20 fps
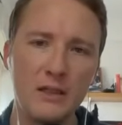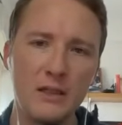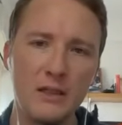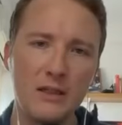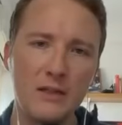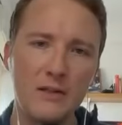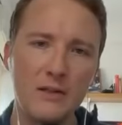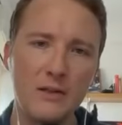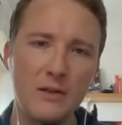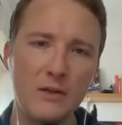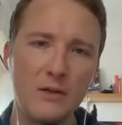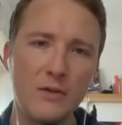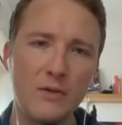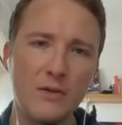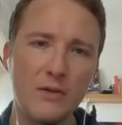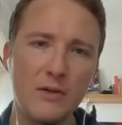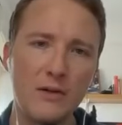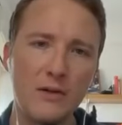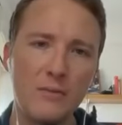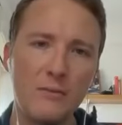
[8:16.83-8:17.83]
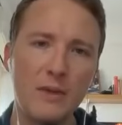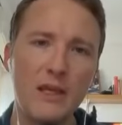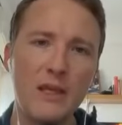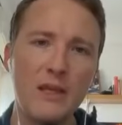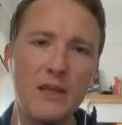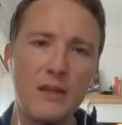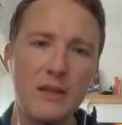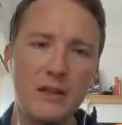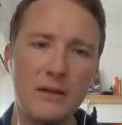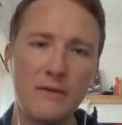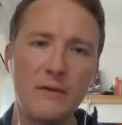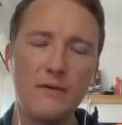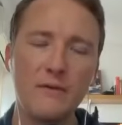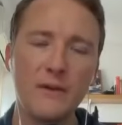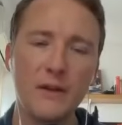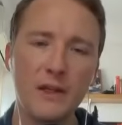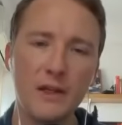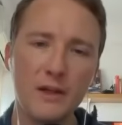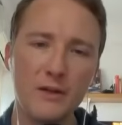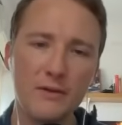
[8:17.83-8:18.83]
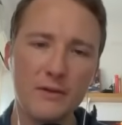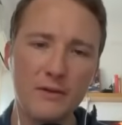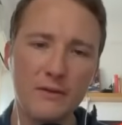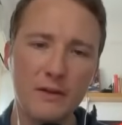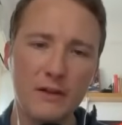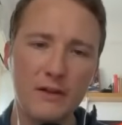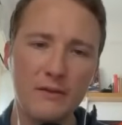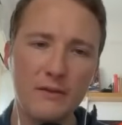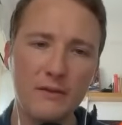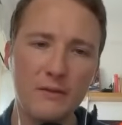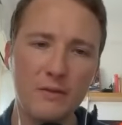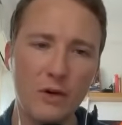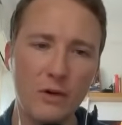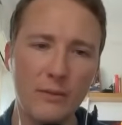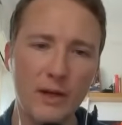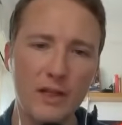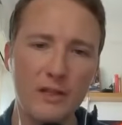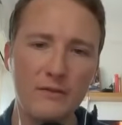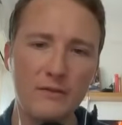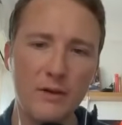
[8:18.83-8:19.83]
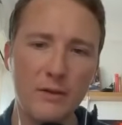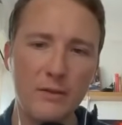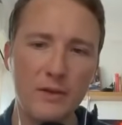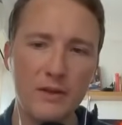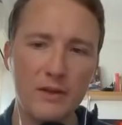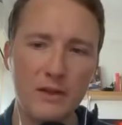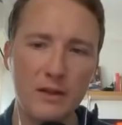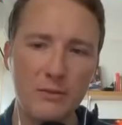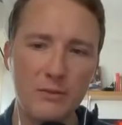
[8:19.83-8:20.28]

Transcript: So making the different videos of the different formats from the same